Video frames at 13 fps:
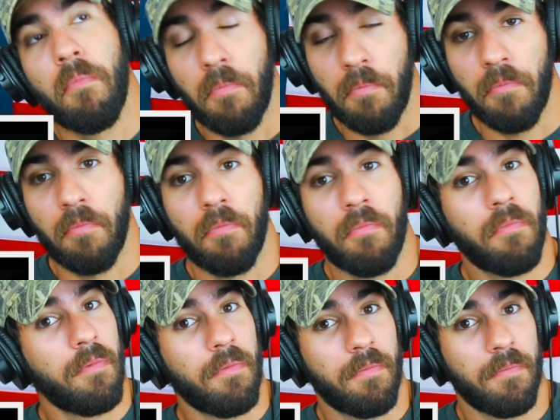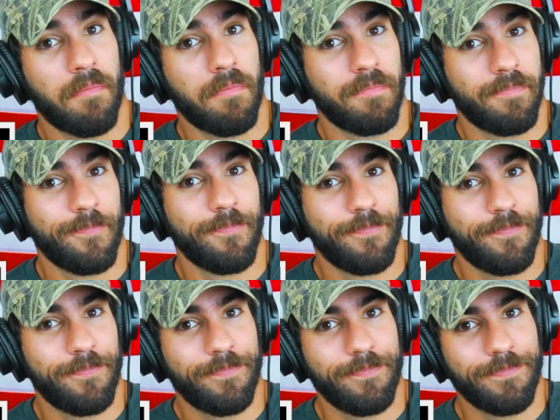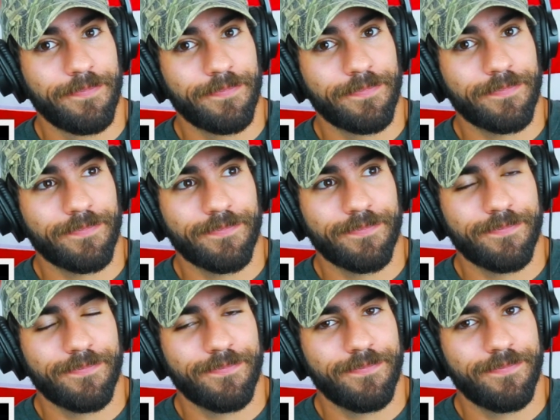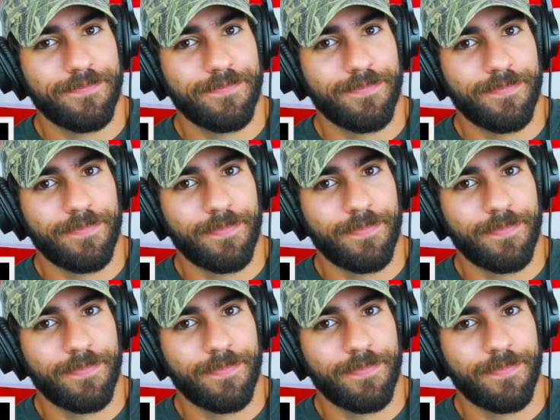No one is speaking in this clip.